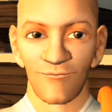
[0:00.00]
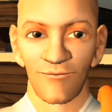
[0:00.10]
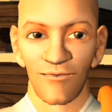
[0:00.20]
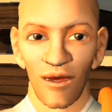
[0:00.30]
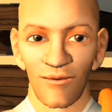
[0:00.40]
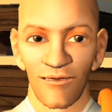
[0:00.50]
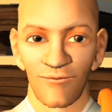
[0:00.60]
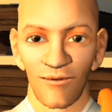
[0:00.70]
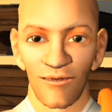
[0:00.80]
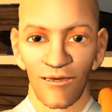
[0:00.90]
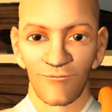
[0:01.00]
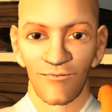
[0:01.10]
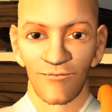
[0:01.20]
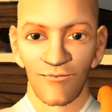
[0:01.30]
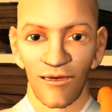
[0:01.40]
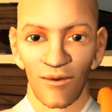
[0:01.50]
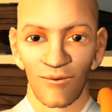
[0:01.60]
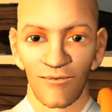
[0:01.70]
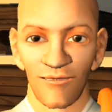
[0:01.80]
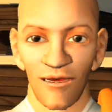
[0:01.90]
And I happen to know this particular
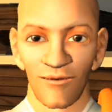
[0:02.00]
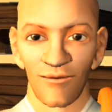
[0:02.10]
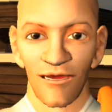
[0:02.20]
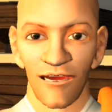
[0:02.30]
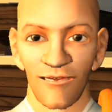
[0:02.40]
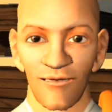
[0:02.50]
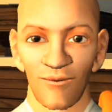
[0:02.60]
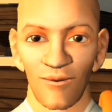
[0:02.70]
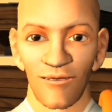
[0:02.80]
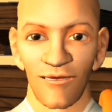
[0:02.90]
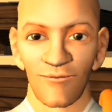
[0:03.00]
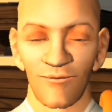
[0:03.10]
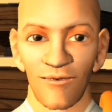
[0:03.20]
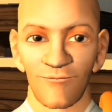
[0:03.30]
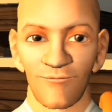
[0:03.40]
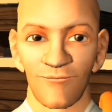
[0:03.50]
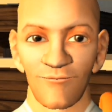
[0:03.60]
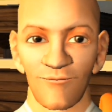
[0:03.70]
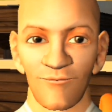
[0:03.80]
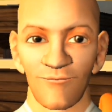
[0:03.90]
person with all that money ended up
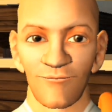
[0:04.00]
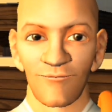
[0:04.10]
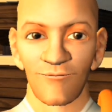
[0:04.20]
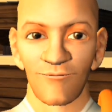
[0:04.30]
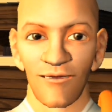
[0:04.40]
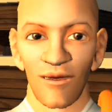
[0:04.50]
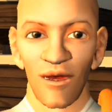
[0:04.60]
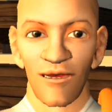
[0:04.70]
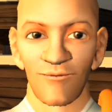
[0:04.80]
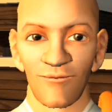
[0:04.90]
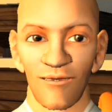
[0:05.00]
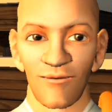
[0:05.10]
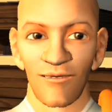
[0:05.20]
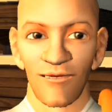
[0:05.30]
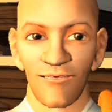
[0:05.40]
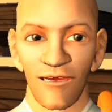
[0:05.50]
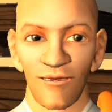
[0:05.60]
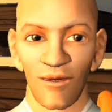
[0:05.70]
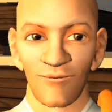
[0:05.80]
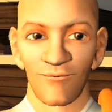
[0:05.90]
not being as happy as
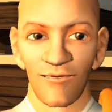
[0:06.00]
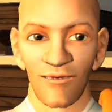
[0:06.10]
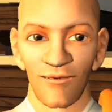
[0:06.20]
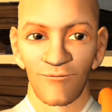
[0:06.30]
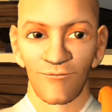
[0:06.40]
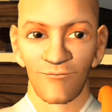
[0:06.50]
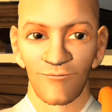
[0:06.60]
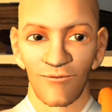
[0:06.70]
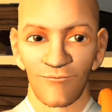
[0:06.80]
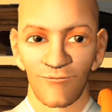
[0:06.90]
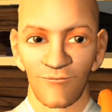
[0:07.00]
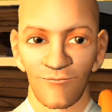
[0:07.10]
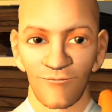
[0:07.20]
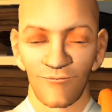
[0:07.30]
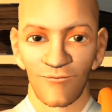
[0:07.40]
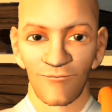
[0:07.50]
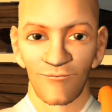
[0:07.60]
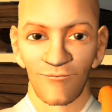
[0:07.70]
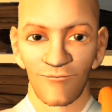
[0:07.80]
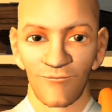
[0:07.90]
one might imagine
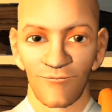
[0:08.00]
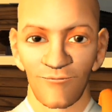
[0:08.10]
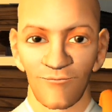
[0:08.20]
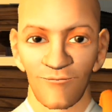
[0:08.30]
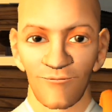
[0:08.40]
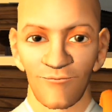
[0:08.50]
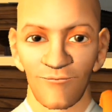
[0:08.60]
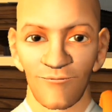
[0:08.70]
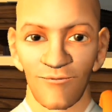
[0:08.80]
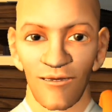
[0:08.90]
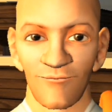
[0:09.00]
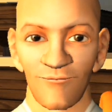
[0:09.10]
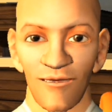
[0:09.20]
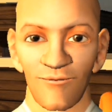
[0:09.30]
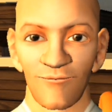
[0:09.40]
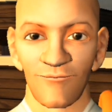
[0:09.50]
he should be.